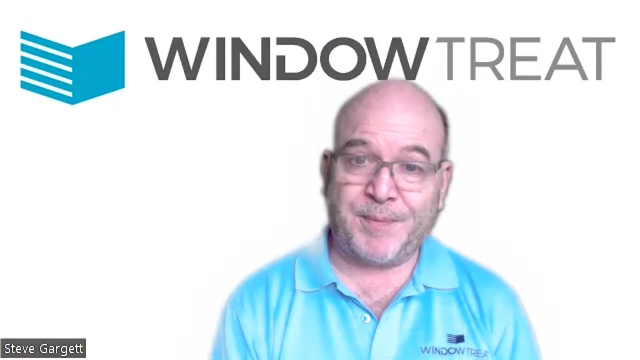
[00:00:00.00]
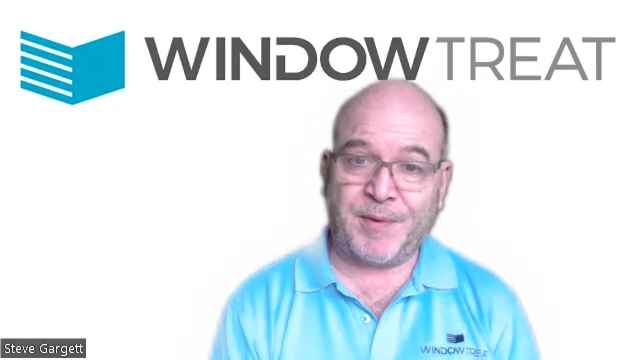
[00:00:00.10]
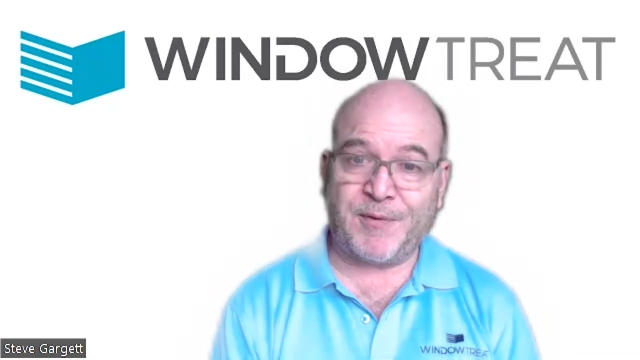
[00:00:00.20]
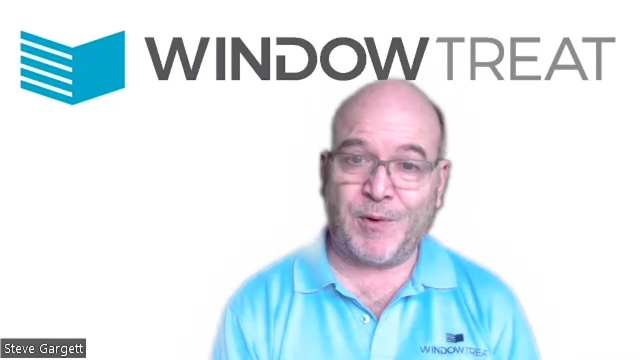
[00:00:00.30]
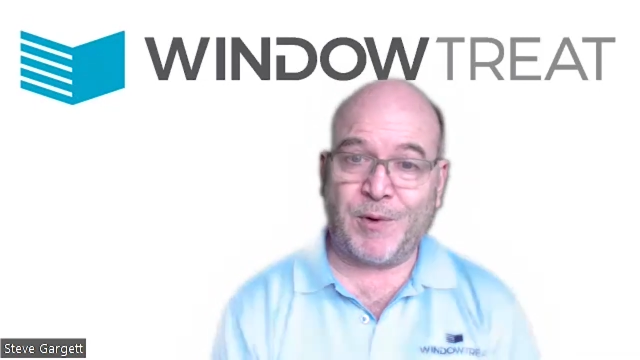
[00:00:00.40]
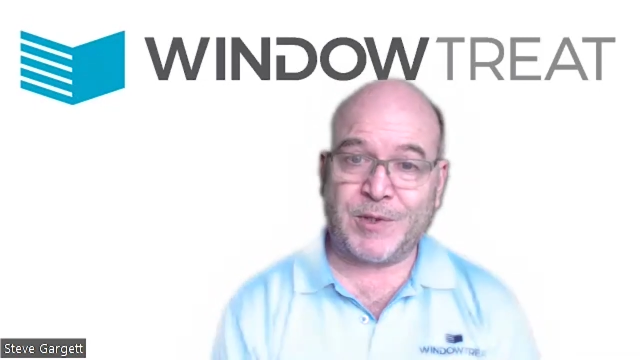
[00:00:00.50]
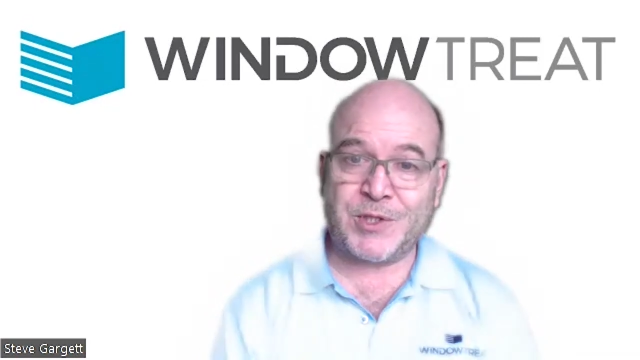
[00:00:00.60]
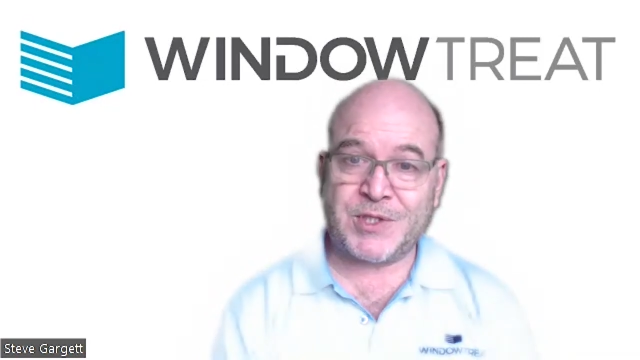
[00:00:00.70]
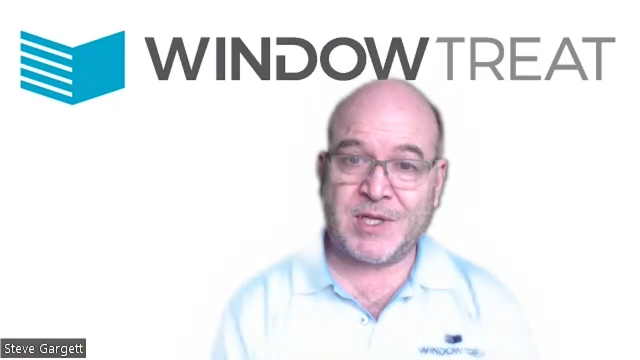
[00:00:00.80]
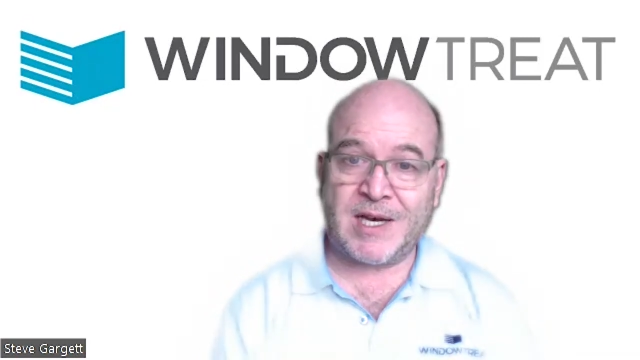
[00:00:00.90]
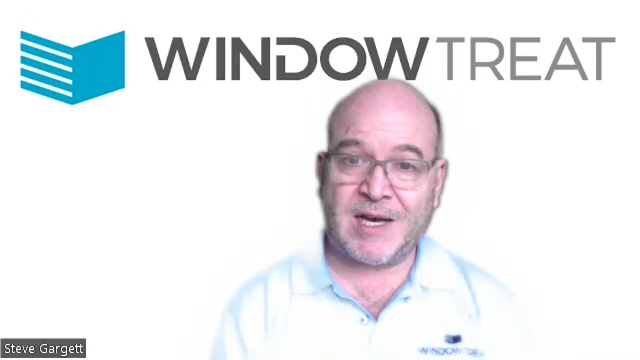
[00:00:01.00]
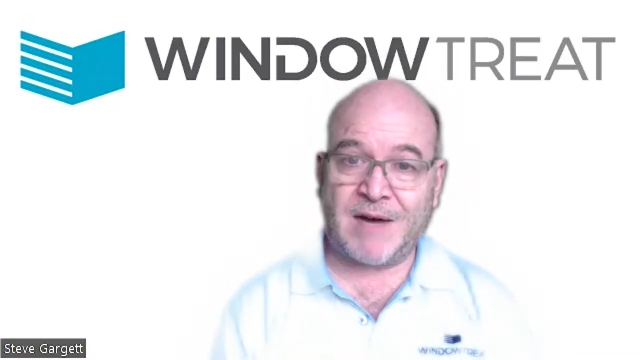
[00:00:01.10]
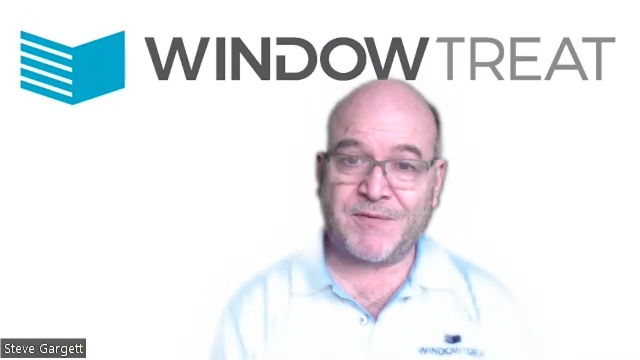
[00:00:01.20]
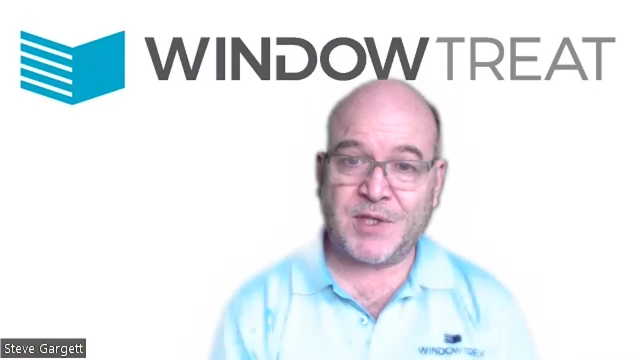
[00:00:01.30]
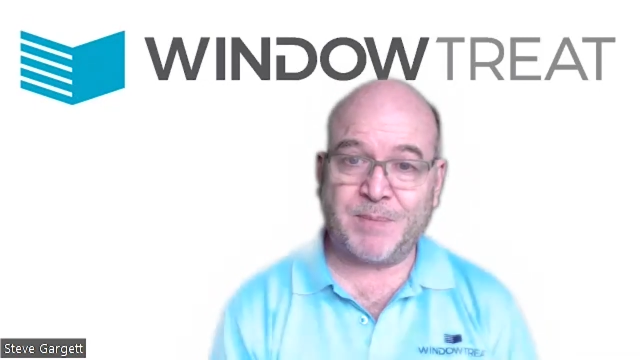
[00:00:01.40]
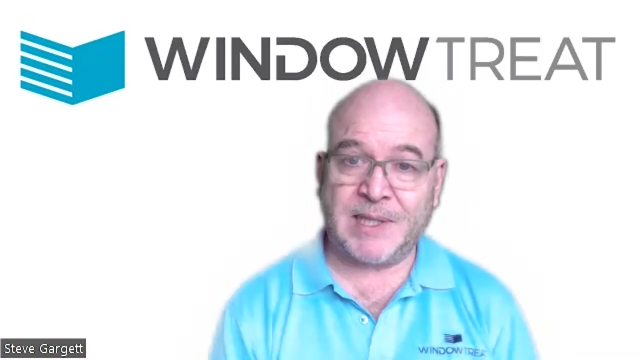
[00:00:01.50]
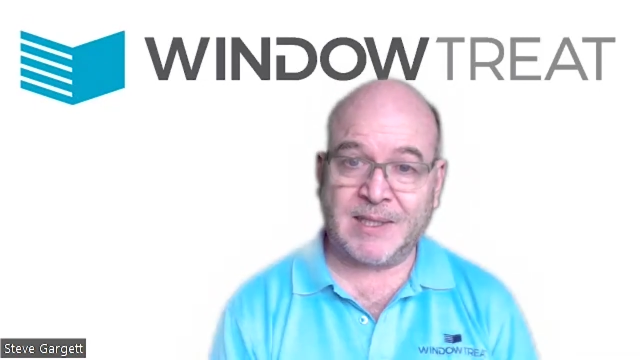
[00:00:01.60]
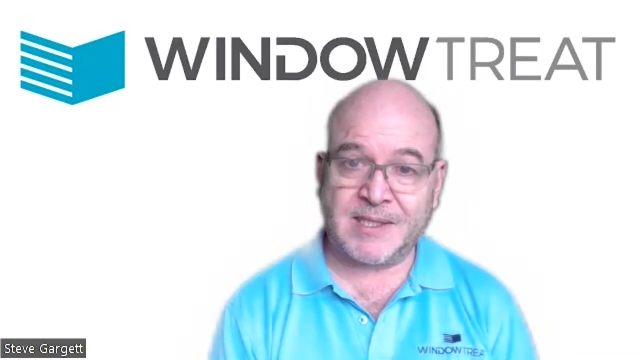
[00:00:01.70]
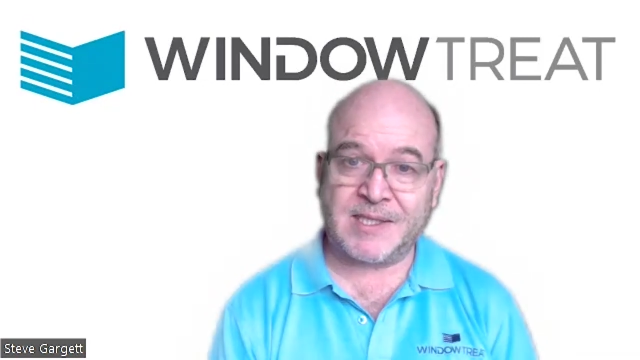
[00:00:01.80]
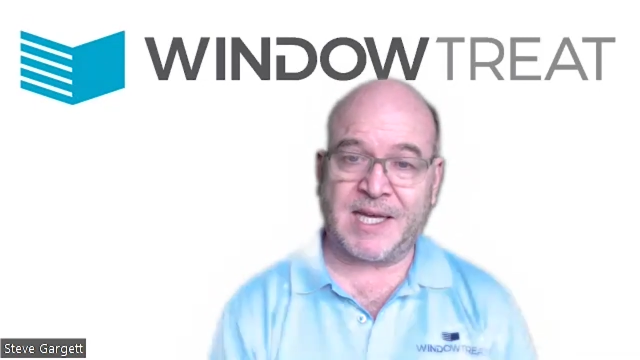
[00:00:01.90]
before, just after the
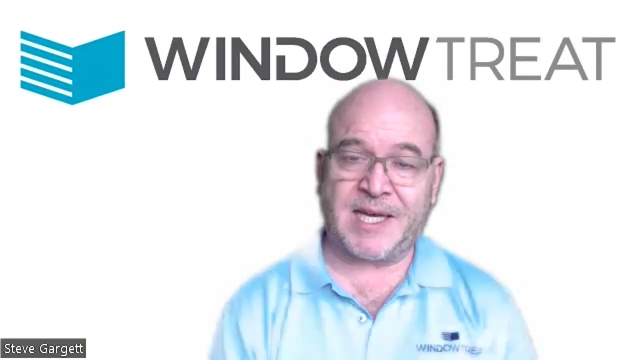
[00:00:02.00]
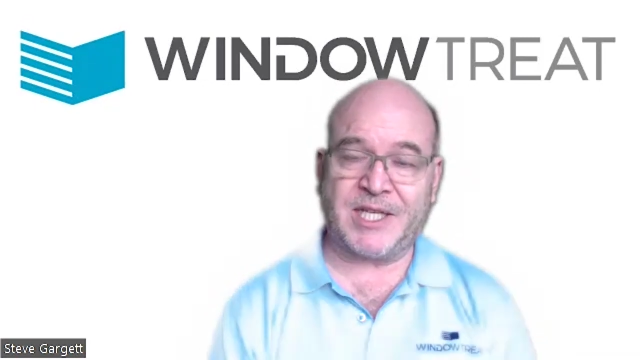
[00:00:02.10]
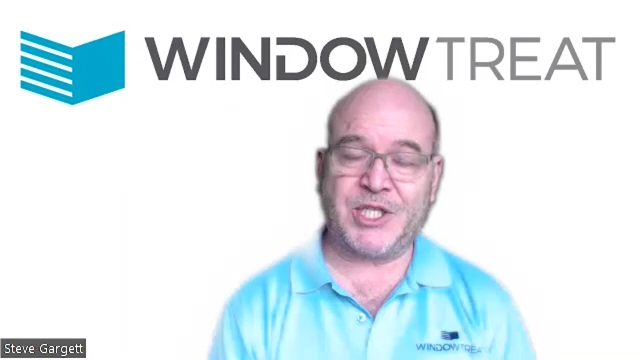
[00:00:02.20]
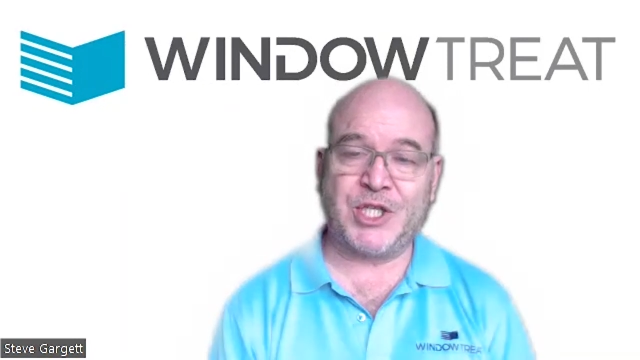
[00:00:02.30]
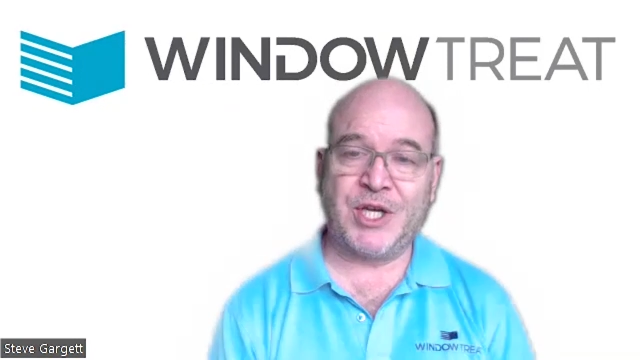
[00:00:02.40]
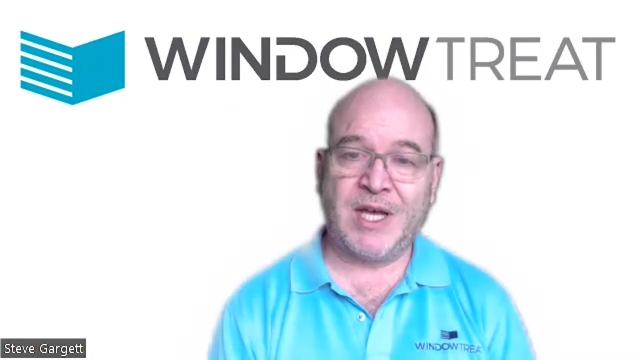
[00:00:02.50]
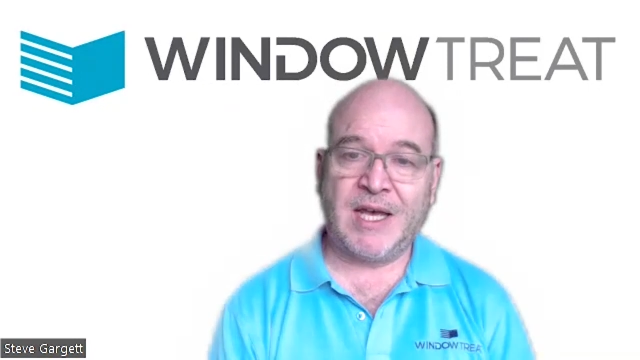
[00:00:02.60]
build stage.